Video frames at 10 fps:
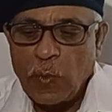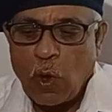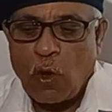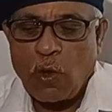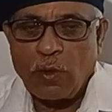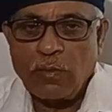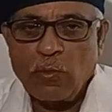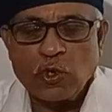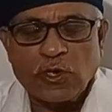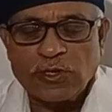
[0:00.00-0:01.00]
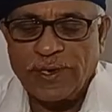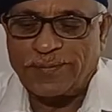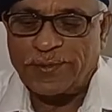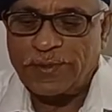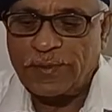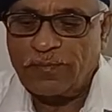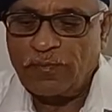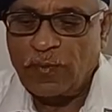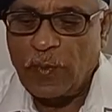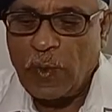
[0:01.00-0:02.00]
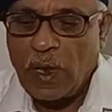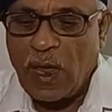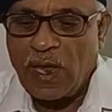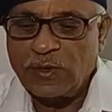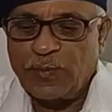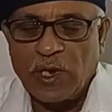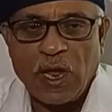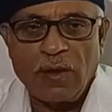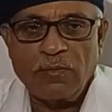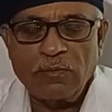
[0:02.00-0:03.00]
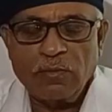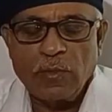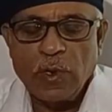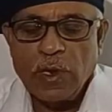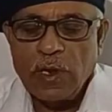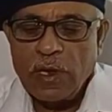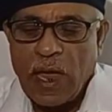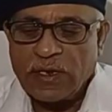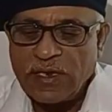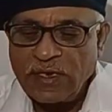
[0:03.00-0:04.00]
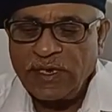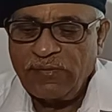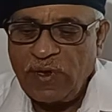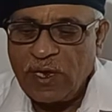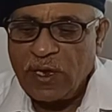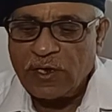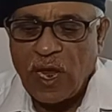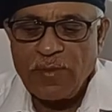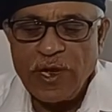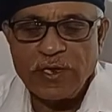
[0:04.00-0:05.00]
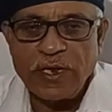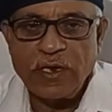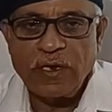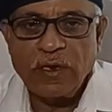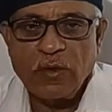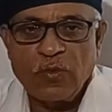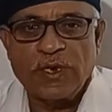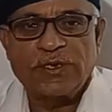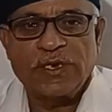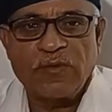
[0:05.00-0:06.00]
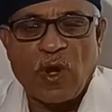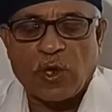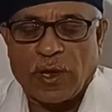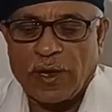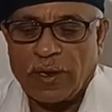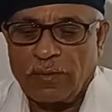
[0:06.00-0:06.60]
on motor ships has become excessively contaminated with seawater.